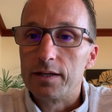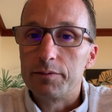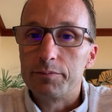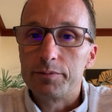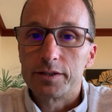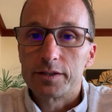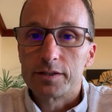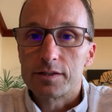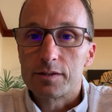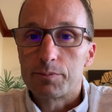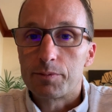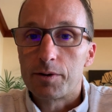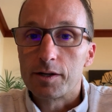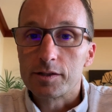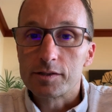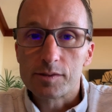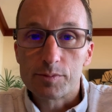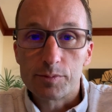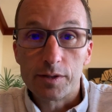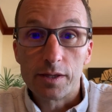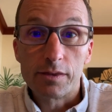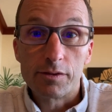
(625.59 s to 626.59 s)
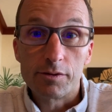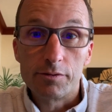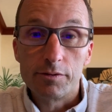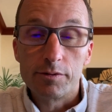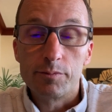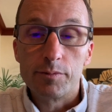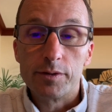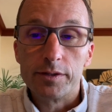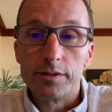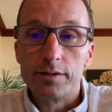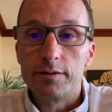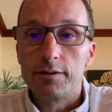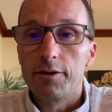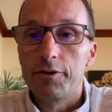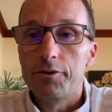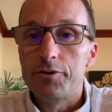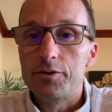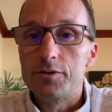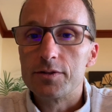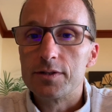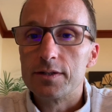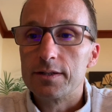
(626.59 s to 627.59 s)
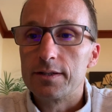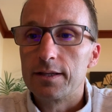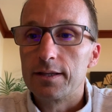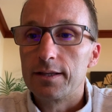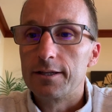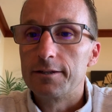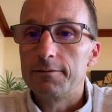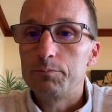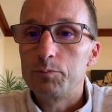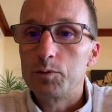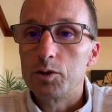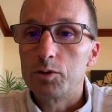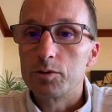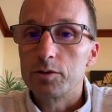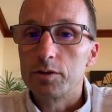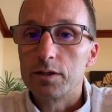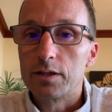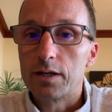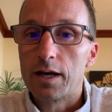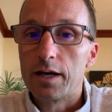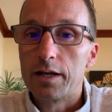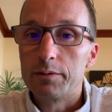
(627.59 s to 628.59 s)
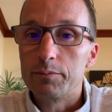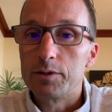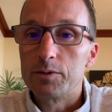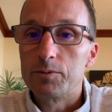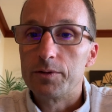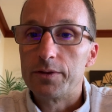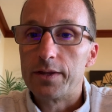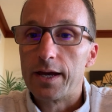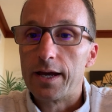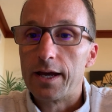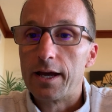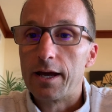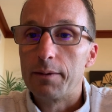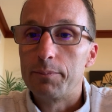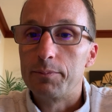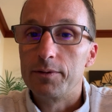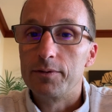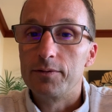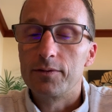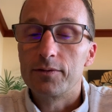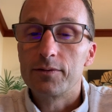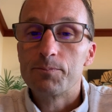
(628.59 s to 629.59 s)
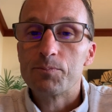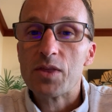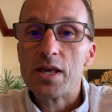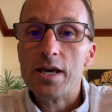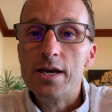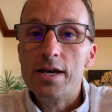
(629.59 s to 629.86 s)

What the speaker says: It brings approximately $30 million into the local economy when that happens.